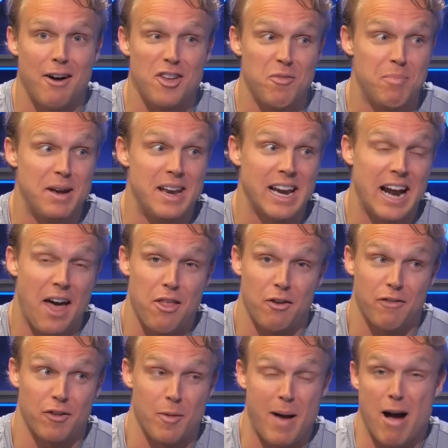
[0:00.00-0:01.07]
You've been together
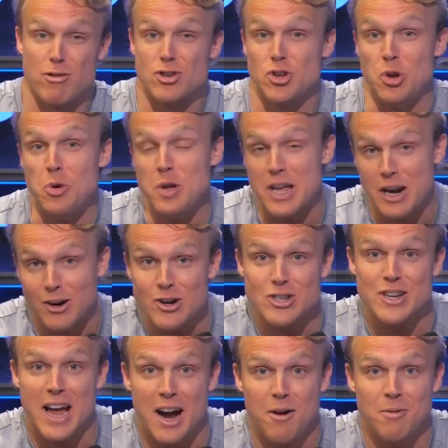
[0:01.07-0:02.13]
for about two years
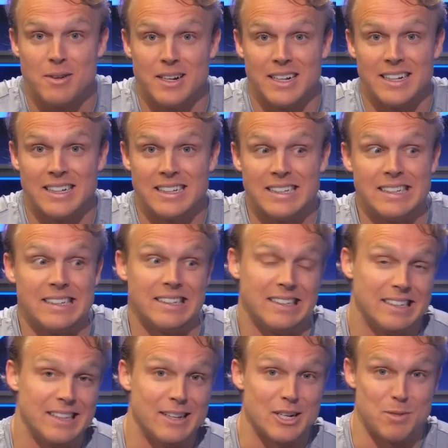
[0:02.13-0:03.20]
now.
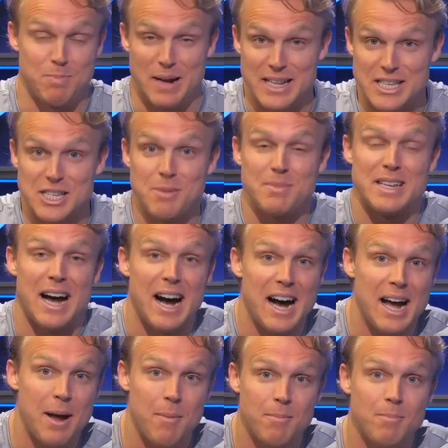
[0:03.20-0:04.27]
There's been some
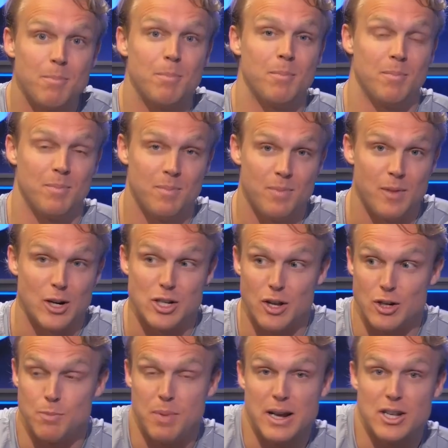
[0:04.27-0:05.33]
time. There's,
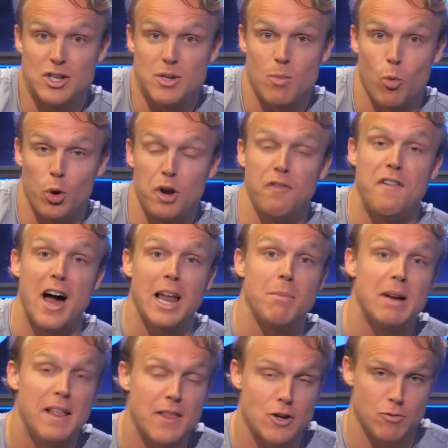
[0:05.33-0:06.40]
there's been some more
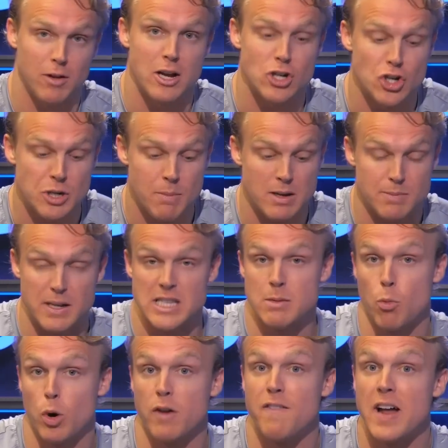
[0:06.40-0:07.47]
development in this relationship. There's been some
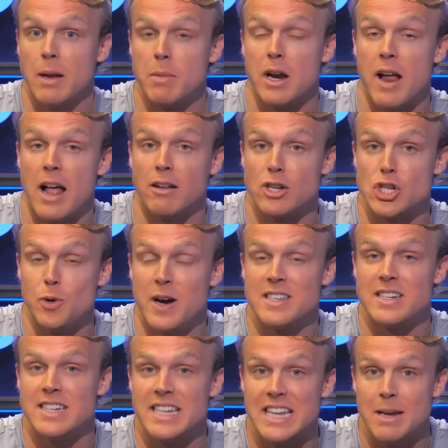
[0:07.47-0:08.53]
more development in LSU as a
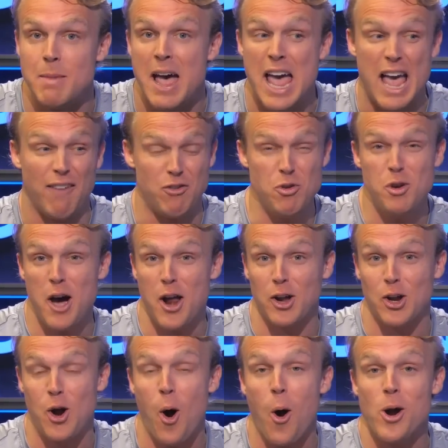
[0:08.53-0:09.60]
team. If you got a
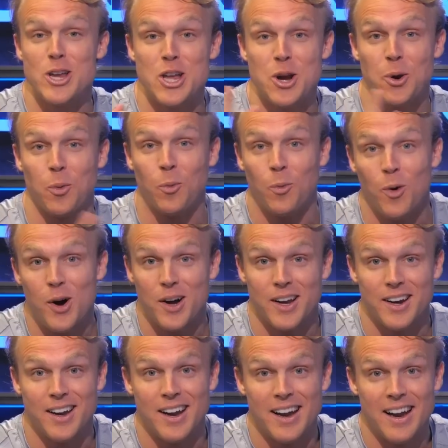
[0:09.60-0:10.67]
car year
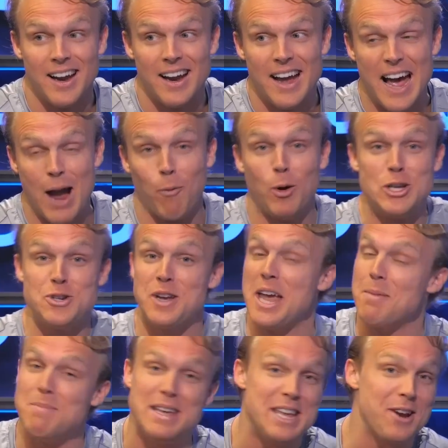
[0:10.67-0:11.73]
one, hey, what you
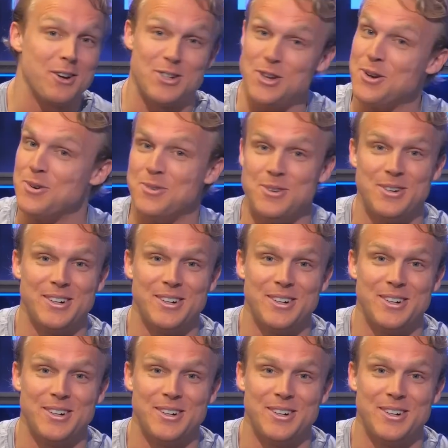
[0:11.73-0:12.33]
getting me year two?